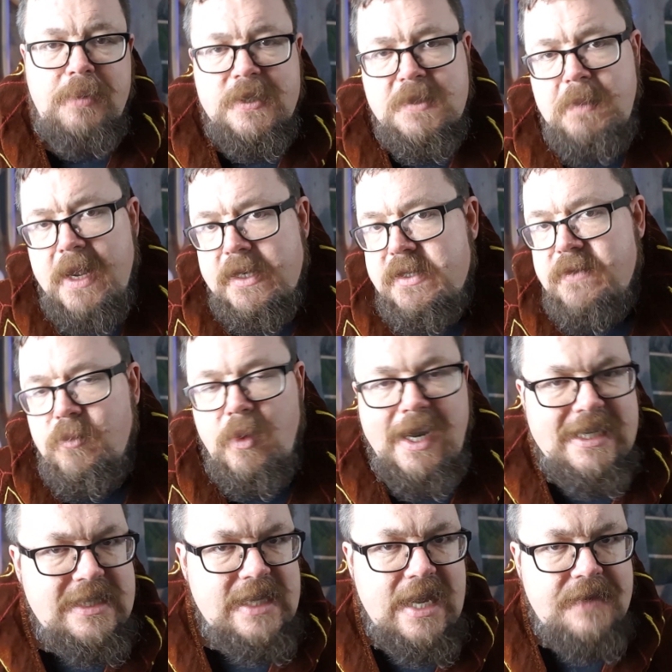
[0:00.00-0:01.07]
perspective.
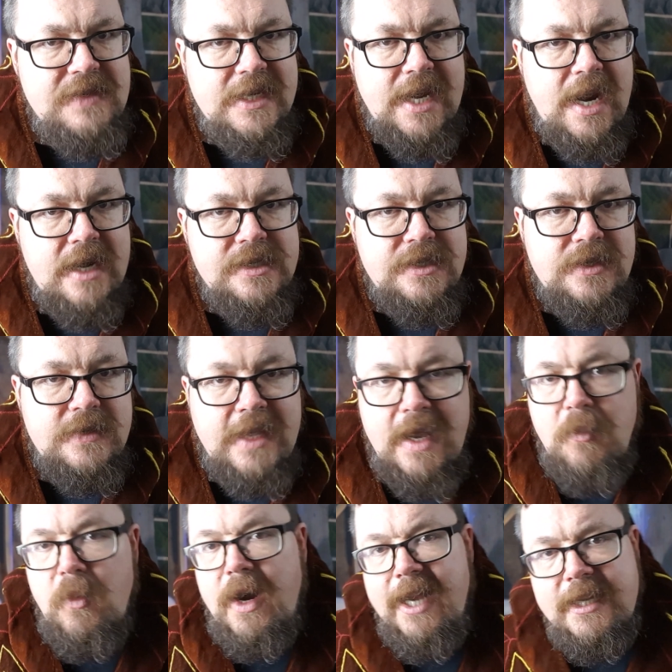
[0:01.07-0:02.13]
Why did they have their character do
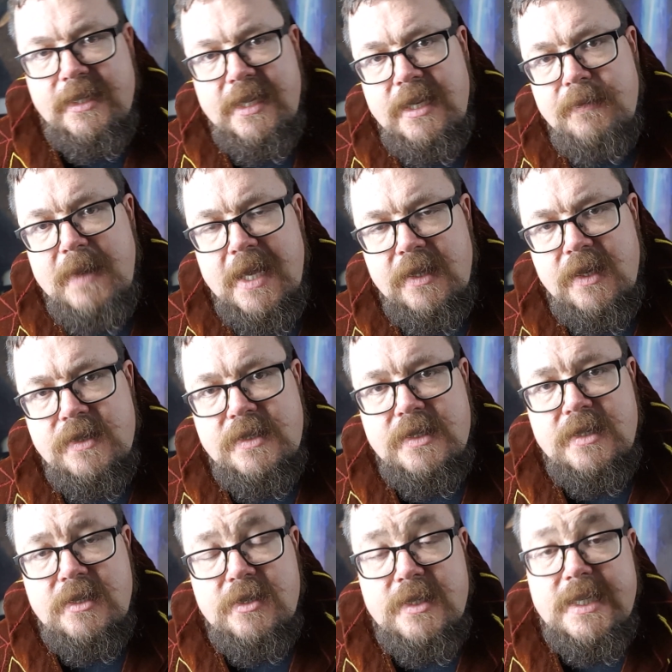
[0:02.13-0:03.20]
that? Why did they make those
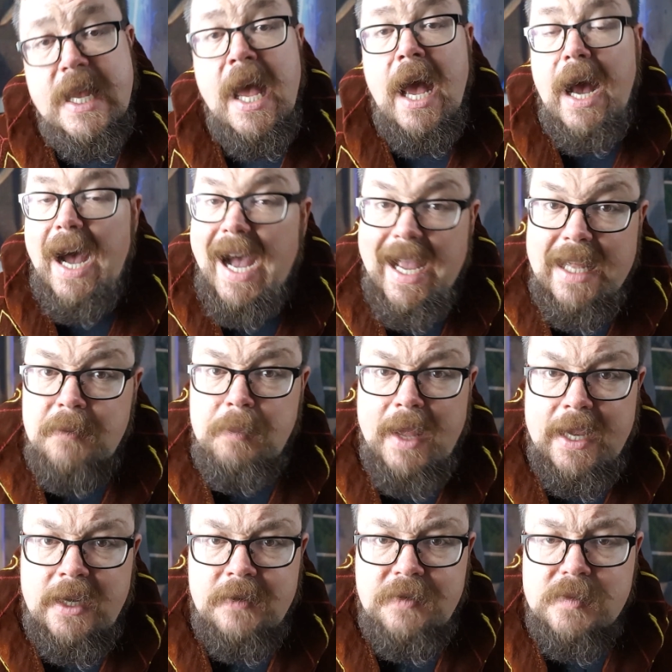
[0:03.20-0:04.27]
decisions? I
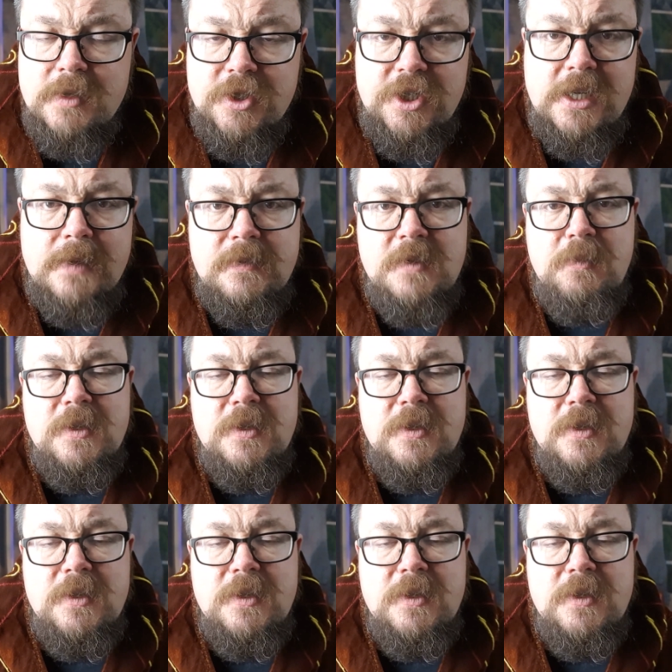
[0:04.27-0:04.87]
unpack it from a GM's